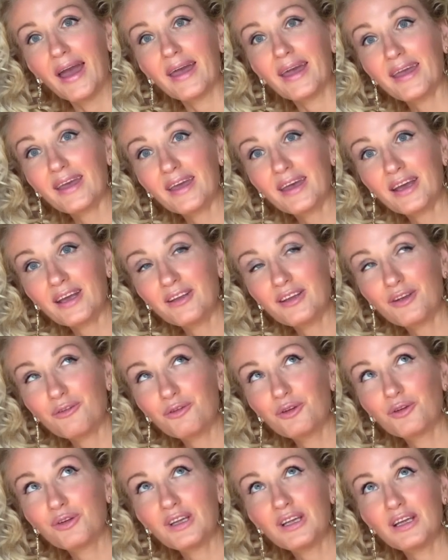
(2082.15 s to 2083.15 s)
And if
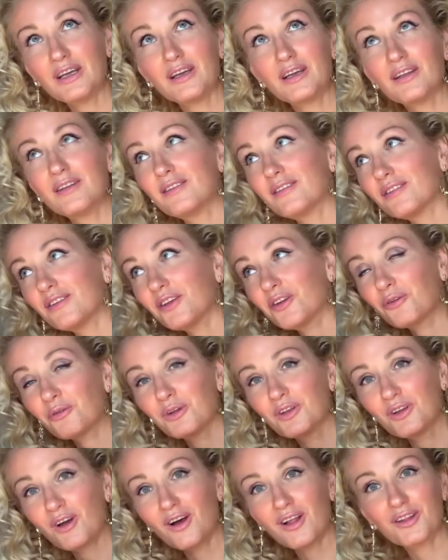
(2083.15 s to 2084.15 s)
you need
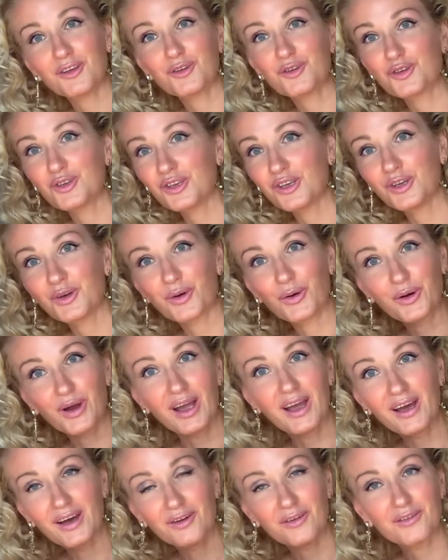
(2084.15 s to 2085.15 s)
iridology or
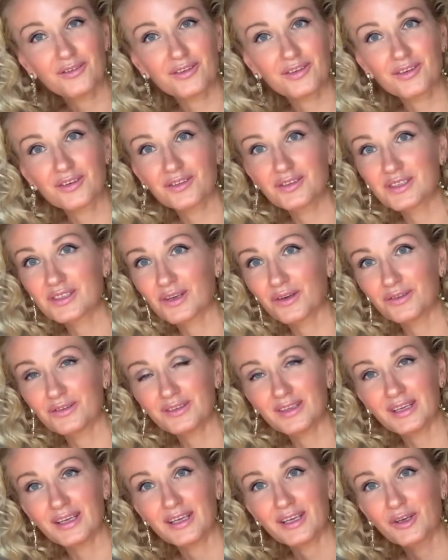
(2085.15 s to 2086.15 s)
health
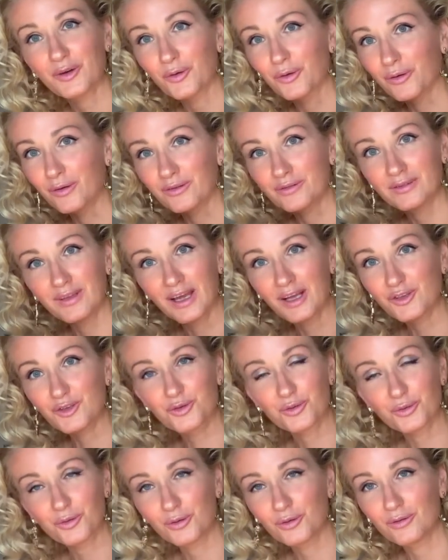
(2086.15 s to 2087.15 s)
consulting or
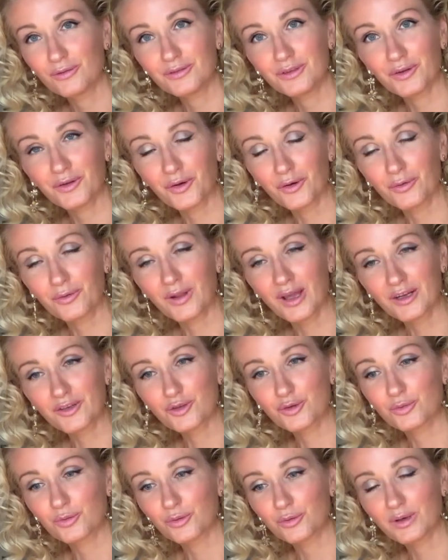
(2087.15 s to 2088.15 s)
natural, you know,
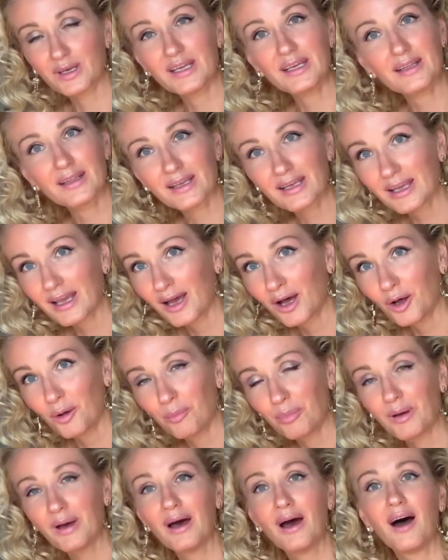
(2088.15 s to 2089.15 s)
natural healing
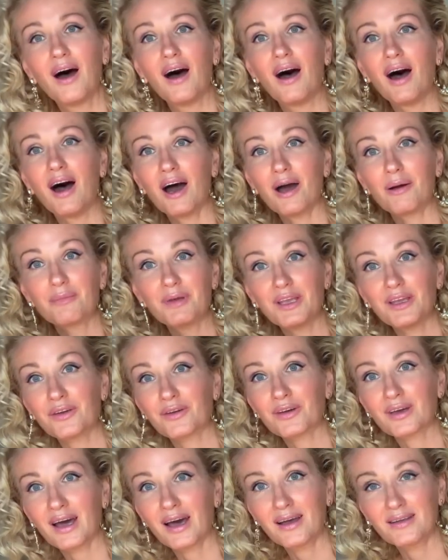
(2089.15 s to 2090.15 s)
help, I'm here,
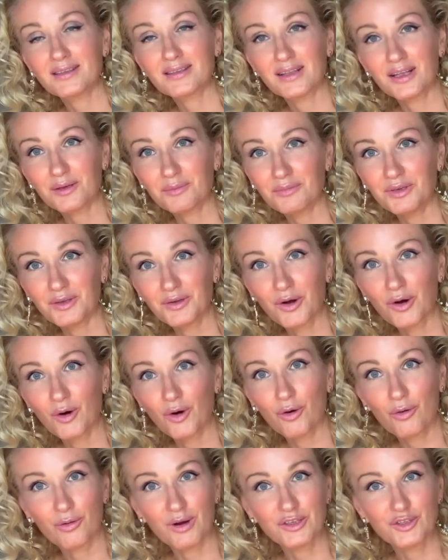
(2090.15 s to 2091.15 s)
guys. Let me know.
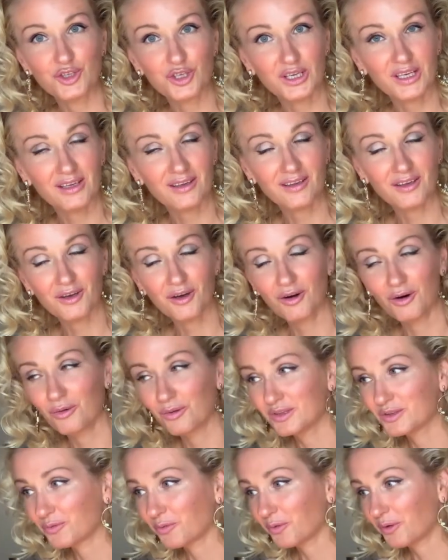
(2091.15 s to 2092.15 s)
Orangehelia
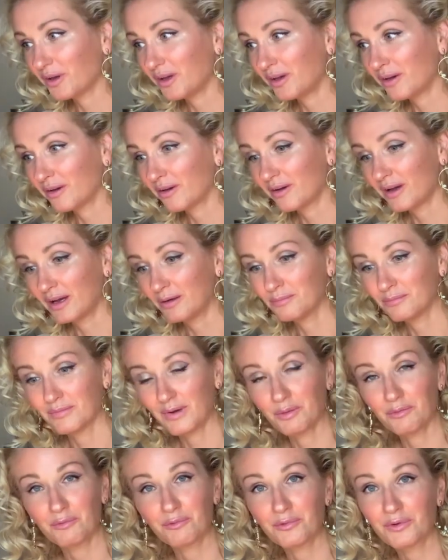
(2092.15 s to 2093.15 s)
always for hair, and
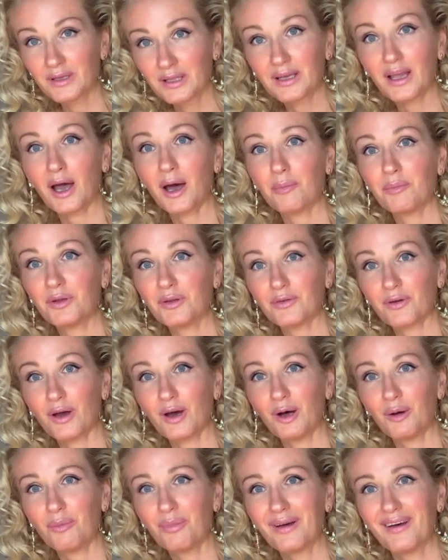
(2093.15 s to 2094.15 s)
I'm really happy to
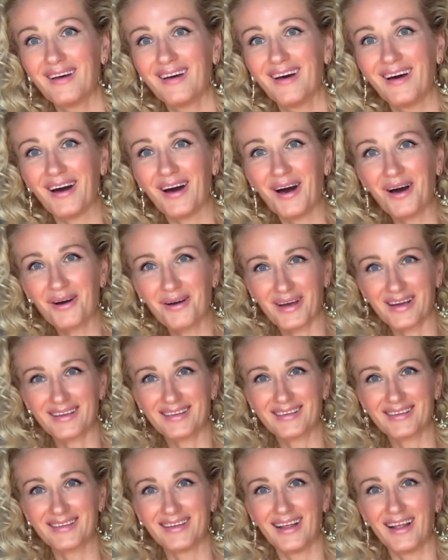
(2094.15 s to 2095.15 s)
help. All right,
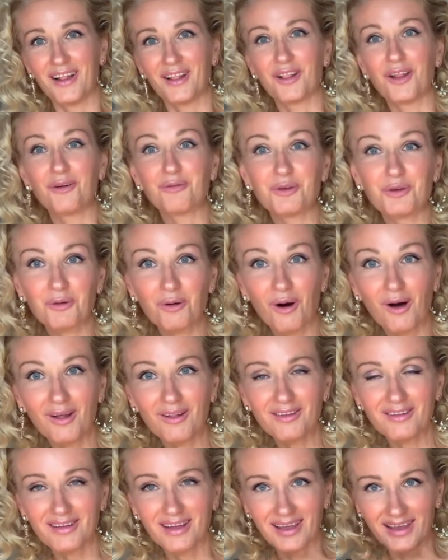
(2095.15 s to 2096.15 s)
love you
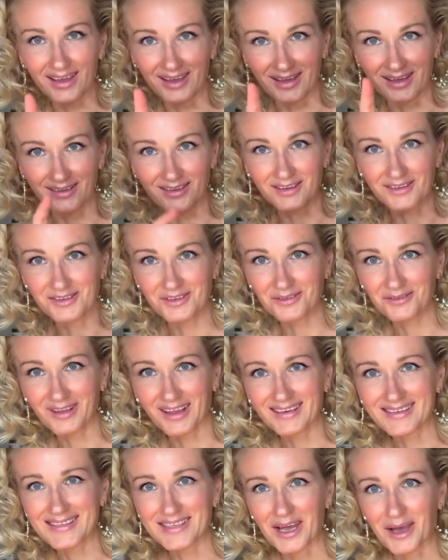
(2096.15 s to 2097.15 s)
all, and until
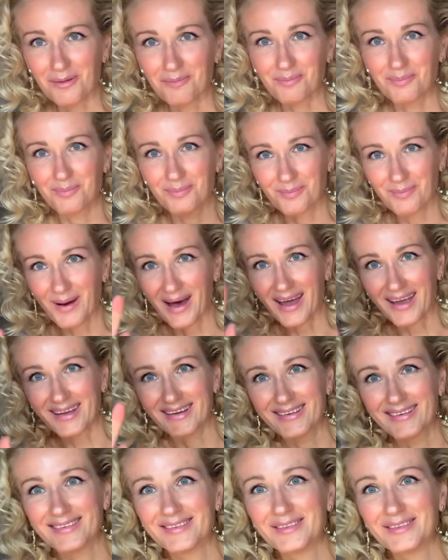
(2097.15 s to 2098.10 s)
next time, bye.